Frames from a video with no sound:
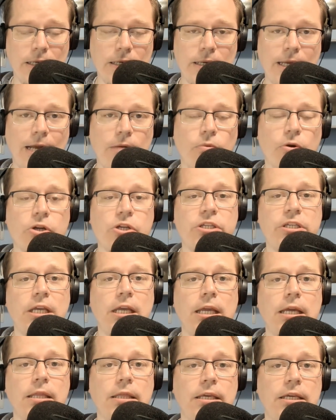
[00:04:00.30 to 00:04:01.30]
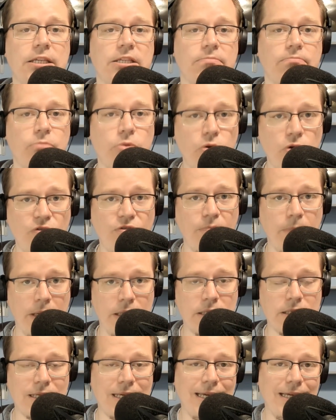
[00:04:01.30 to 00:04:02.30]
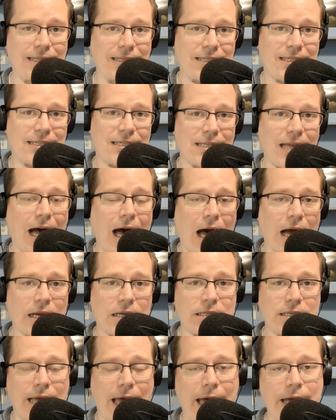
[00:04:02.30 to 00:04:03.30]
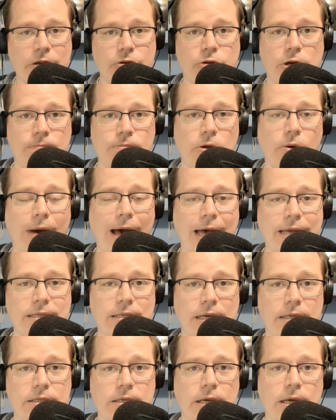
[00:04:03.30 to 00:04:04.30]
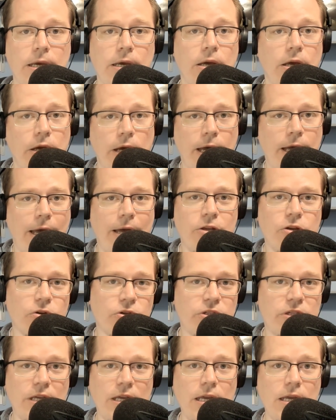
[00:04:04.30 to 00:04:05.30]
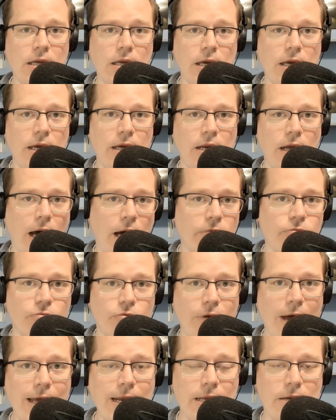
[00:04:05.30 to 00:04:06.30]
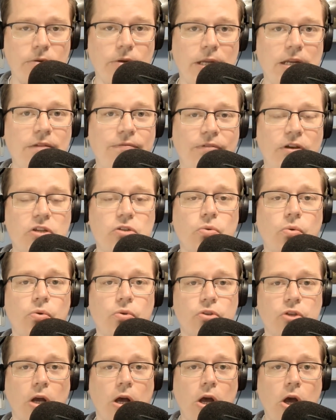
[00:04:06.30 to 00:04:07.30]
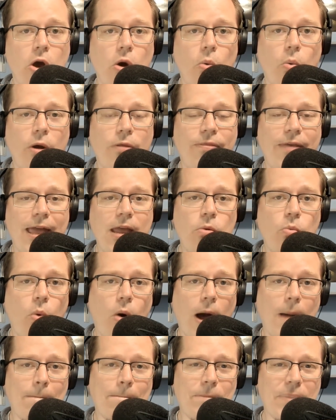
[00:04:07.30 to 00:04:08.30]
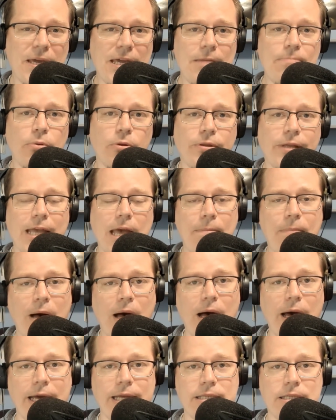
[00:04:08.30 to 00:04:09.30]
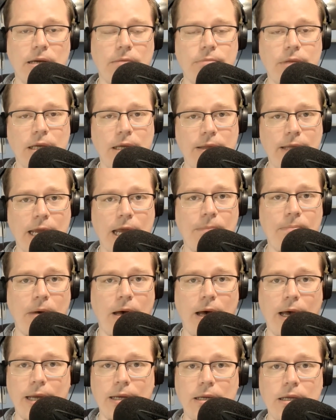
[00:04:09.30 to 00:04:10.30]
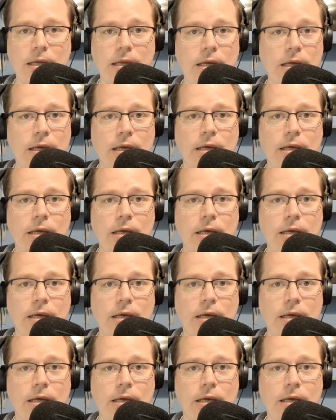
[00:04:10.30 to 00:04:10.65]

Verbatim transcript: it. And we're seeing these movements in stocks and crypto assets. And you're seeing it on Reddit. Individuals, when they want people to get behind something and they get behind it,